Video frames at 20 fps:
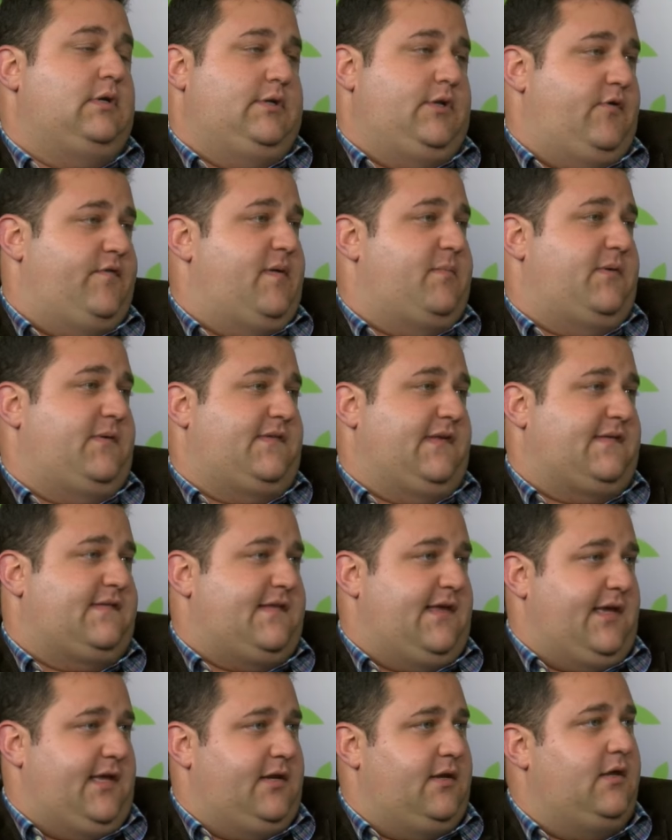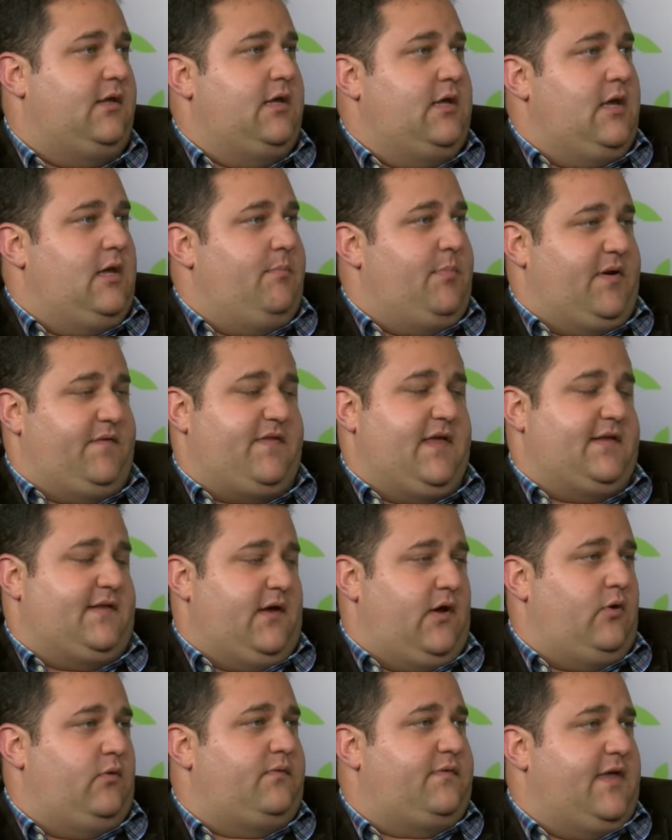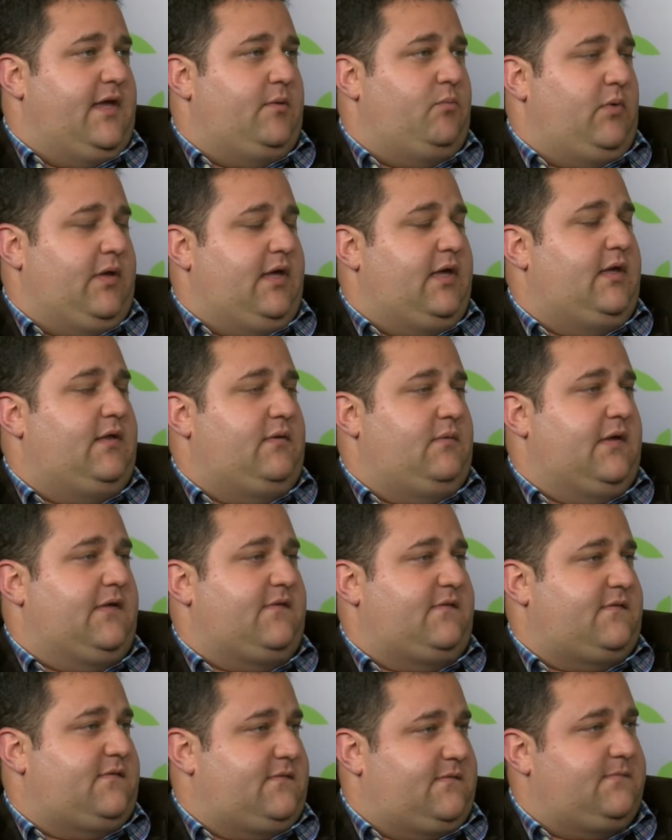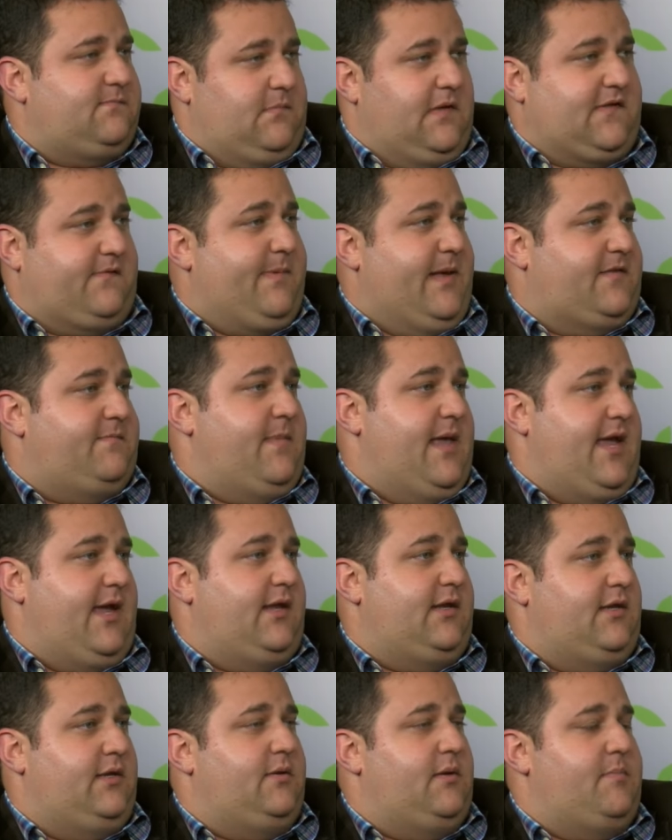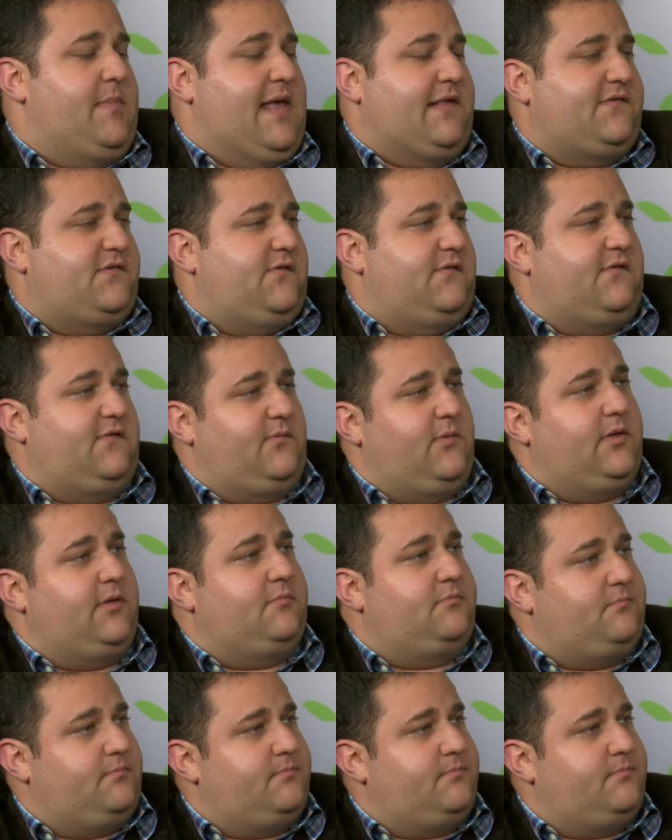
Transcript: November 16. But if they don't, then we ex expect Maine and, and Massachusetts will.